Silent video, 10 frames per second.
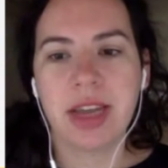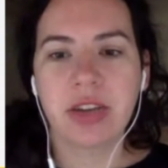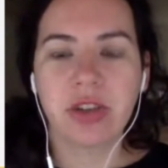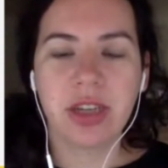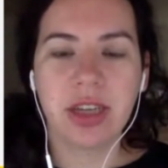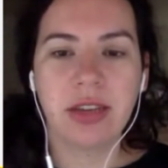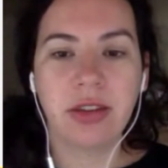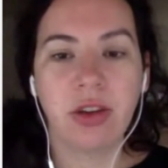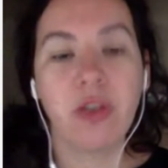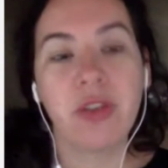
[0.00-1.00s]
This
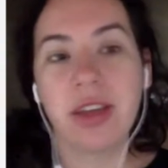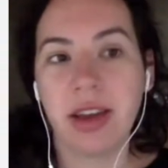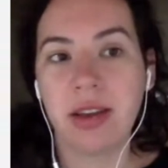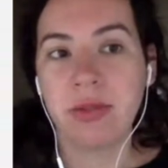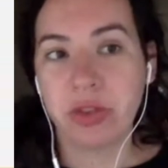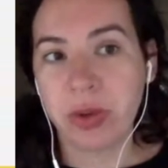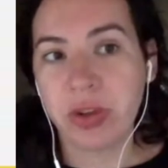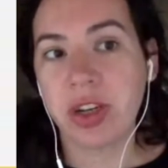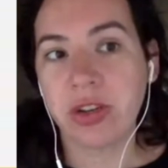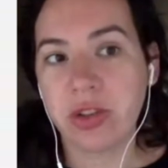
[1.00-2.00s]
actually, COVID and
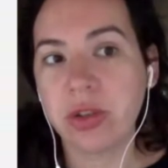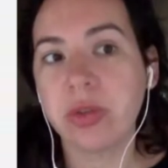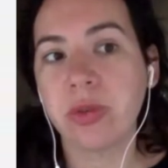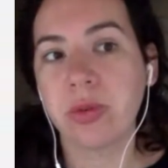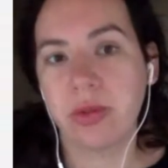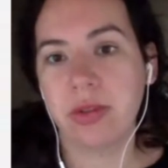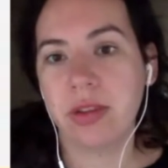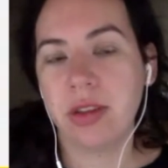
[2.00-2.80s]
switching to